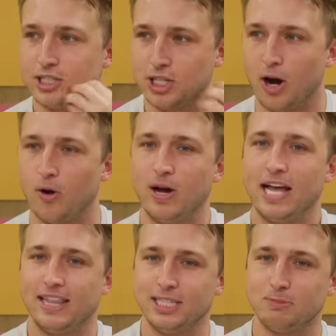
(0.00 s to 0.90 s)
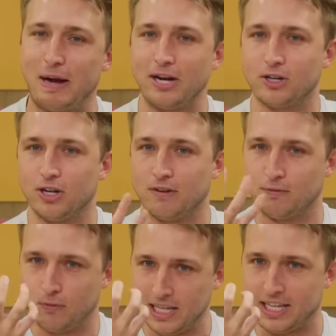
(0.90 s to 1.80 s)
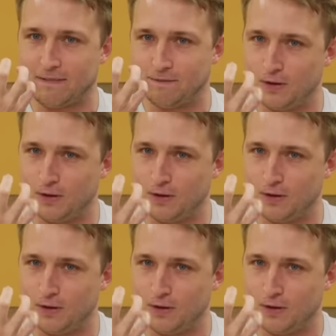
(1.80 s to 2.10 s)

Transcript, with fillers: So this spider could have really